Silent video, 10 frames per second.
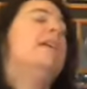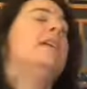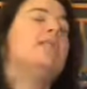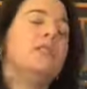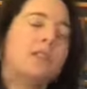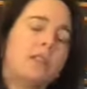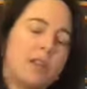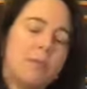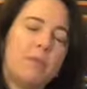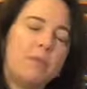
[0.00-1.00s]
And so there's a
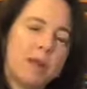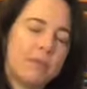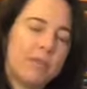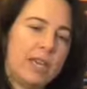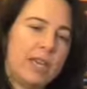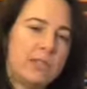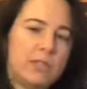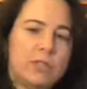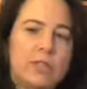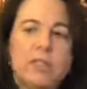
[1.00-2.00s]
couple
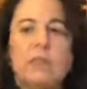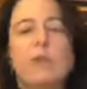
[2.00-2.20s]
ramifications for this.